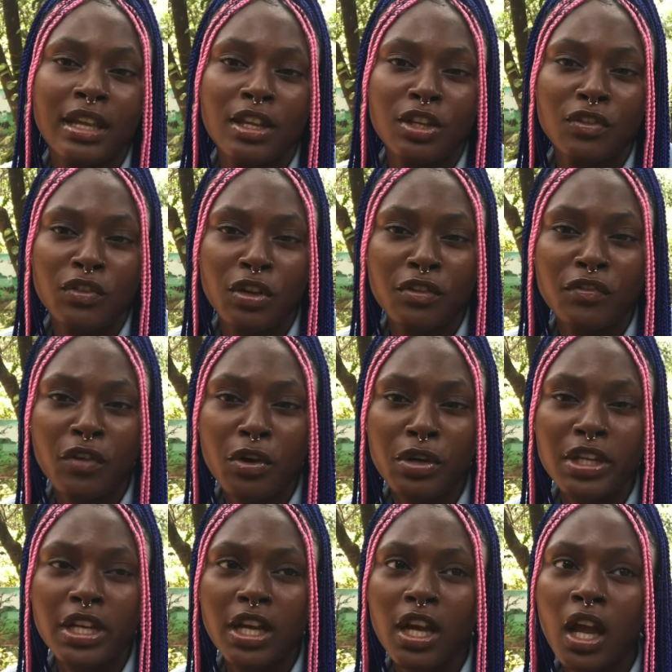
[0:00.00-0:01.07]
And if you're a
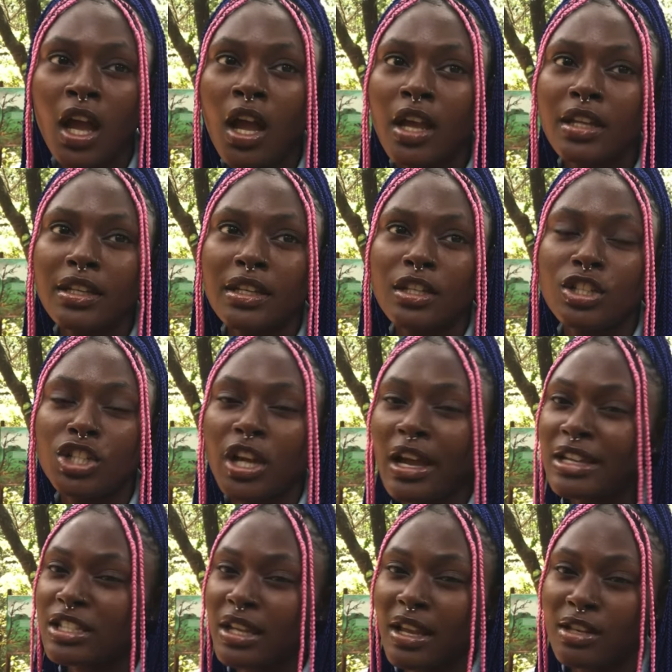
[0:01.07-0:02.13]
foreigner, they
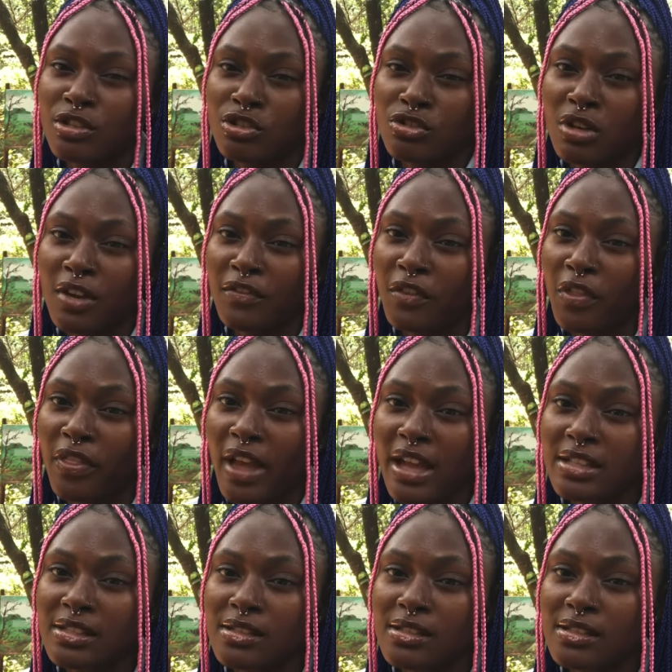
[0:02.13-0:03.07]
charge extra for that.